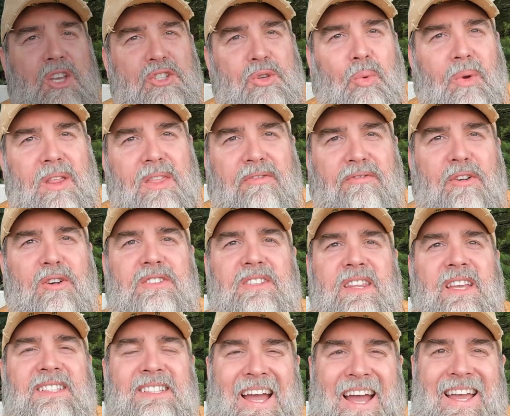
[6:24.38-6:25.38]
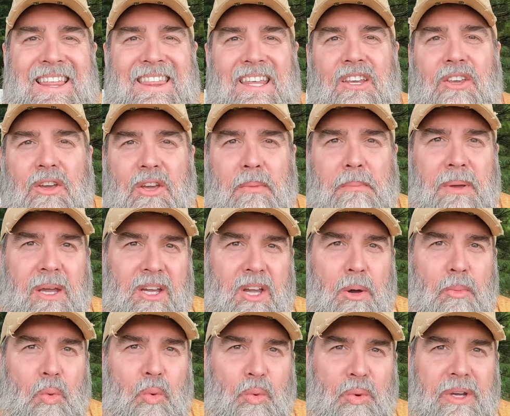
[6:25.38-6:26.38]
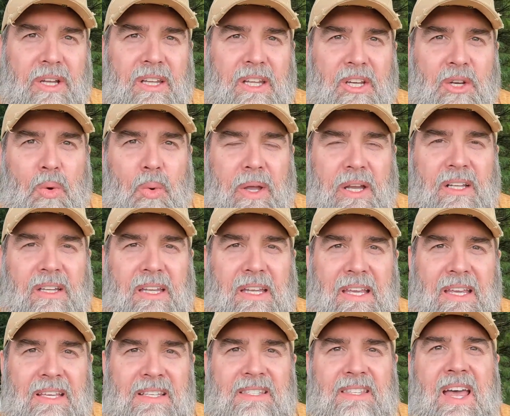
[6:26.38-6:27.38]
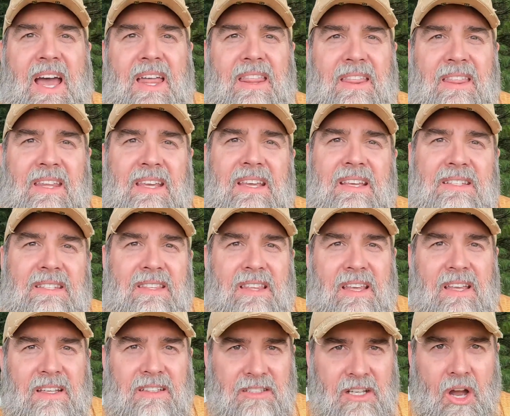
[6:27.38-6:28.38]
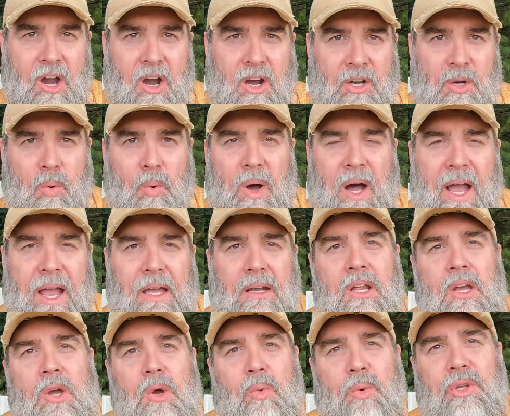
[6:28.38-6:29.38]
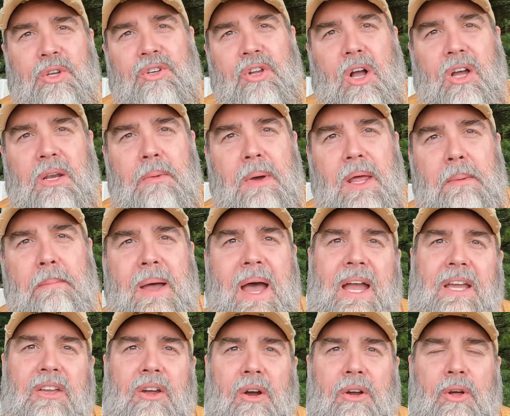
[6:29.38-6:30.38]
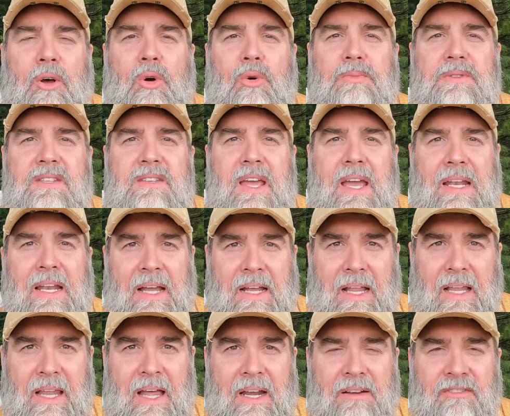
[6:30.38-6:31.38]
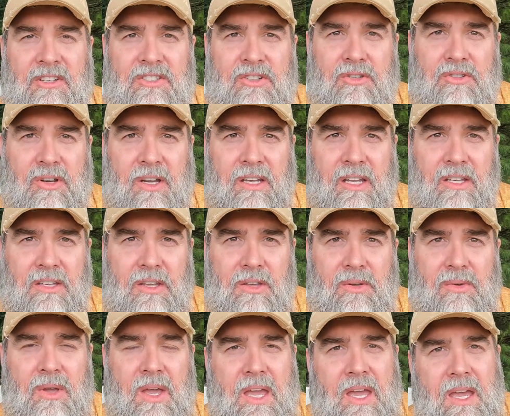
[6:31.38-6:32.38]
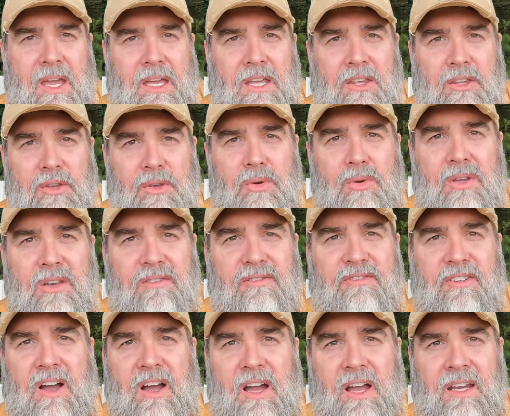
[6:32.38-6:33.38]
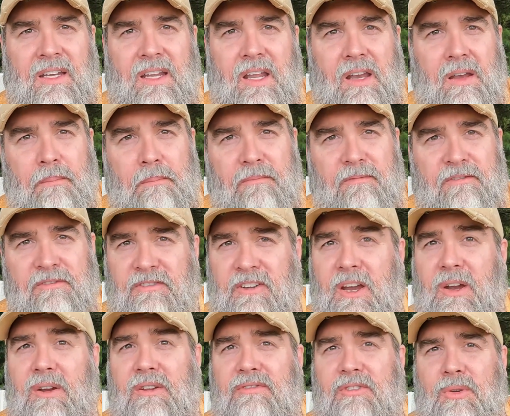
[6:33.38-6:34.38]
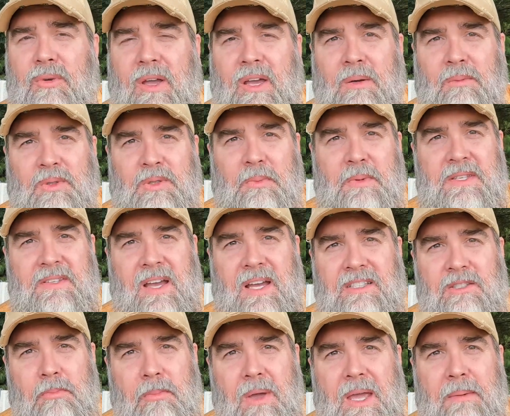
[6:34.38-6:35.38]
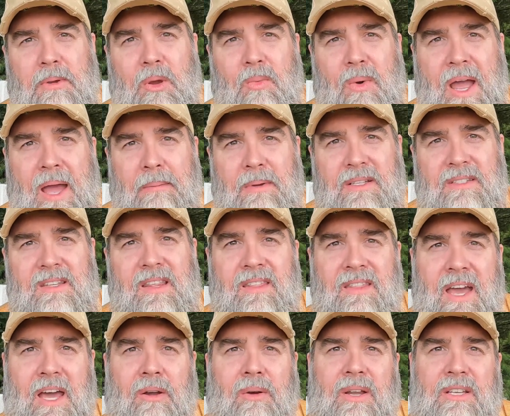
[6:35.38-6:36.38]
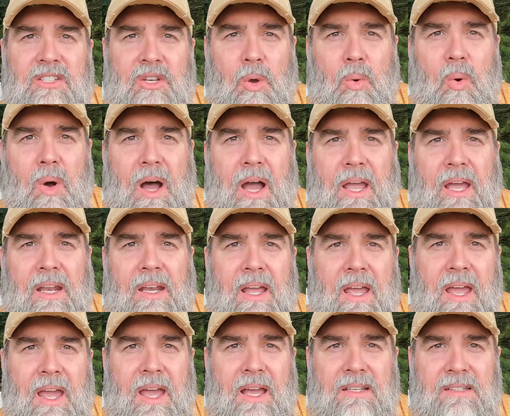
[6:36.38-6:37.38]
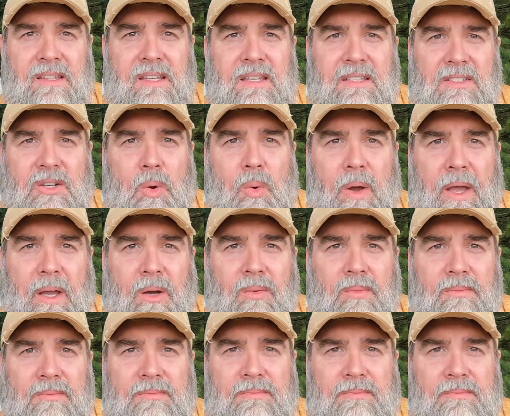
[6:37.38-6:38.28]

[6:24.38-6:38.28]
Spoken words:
So one of the first things I think you can pick on really quickly is that these things are quiet. When you're talking about a backyard homestead, like a lot of us are trying to do, you can find very few animals besides maybe rabbits that are as quiet as these quail.